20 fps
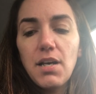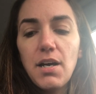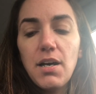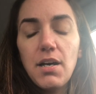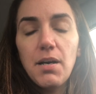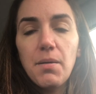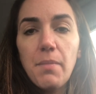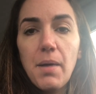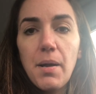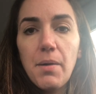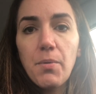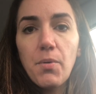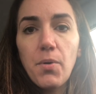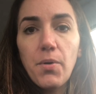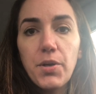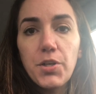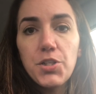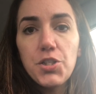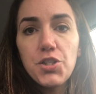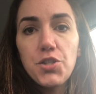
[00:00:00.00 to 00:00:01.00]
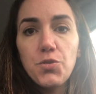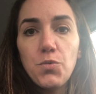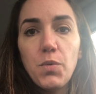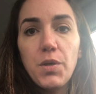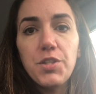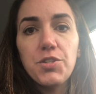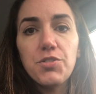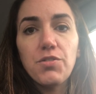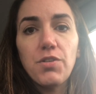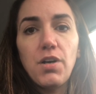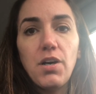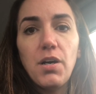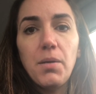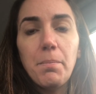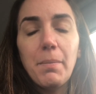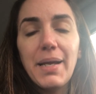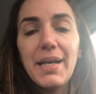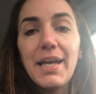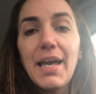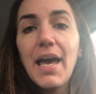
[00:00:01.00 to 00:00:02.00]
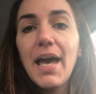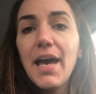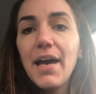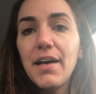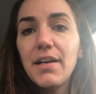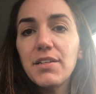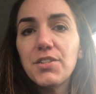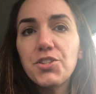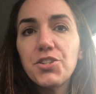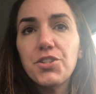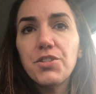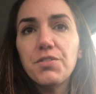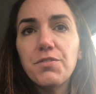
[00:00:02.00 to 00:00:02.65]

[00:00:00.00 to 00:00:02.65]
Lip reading: And I'm going to withdraw my cash